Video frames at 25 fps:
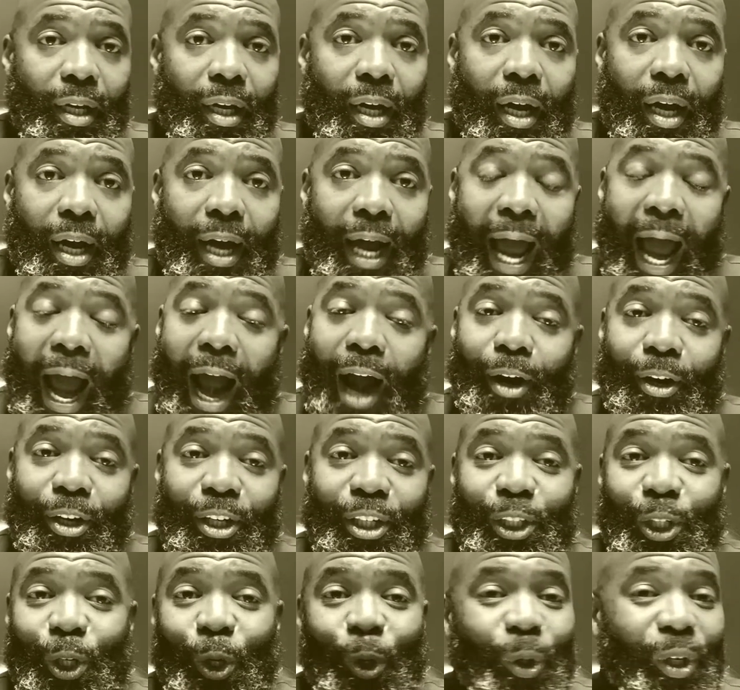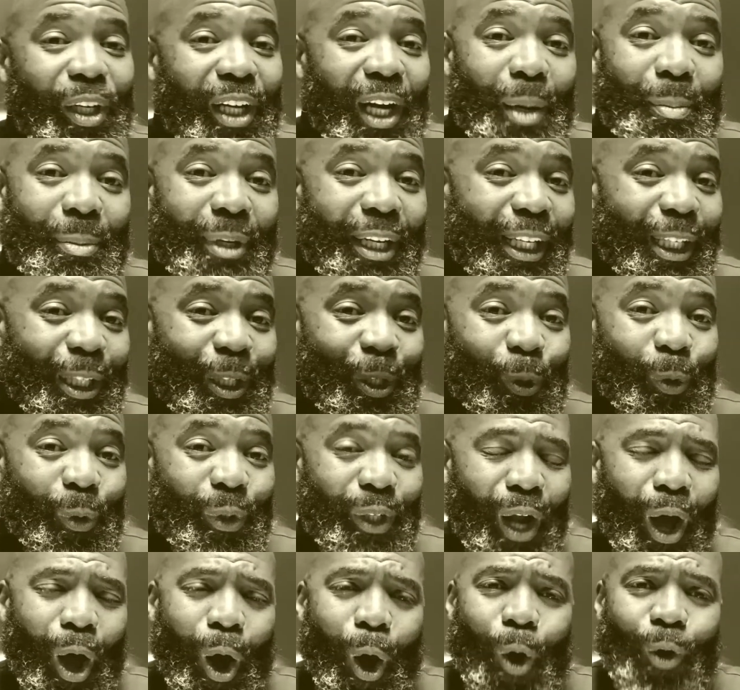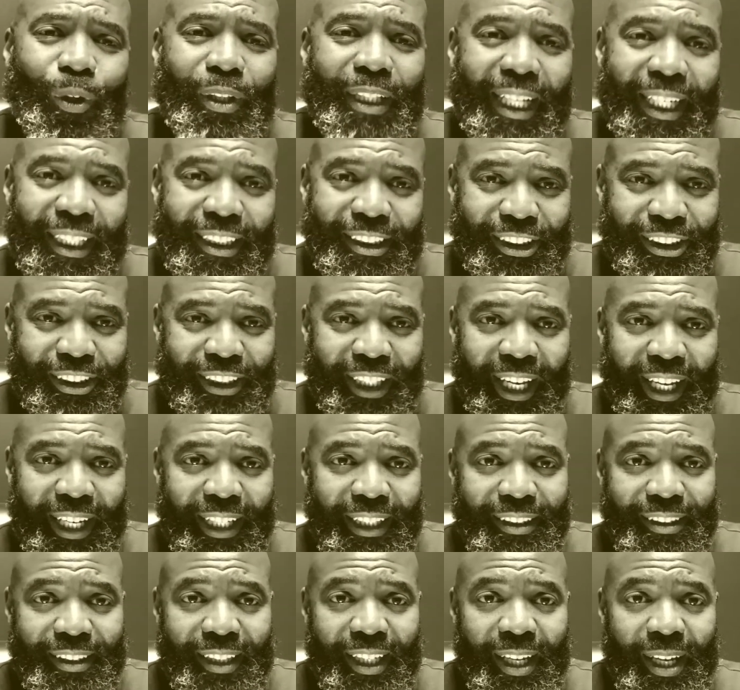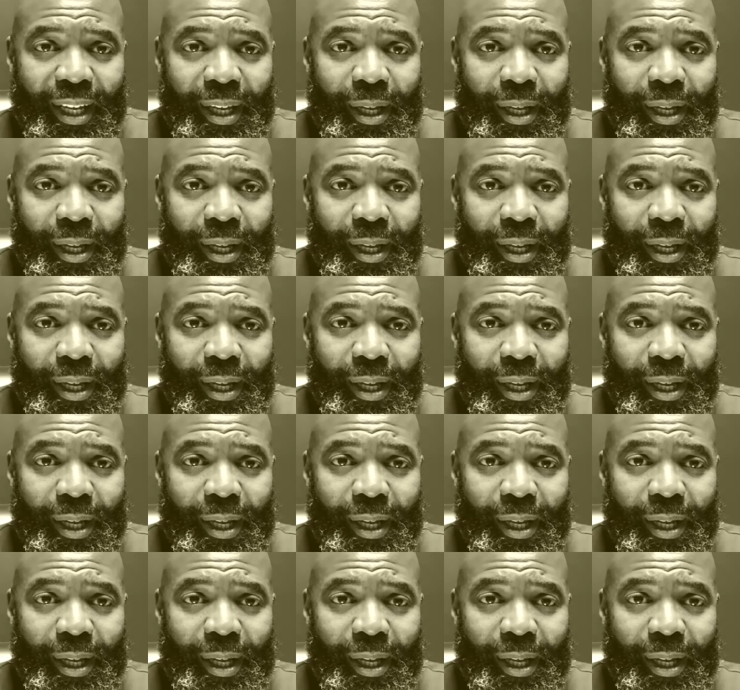coming and going, all that has changed.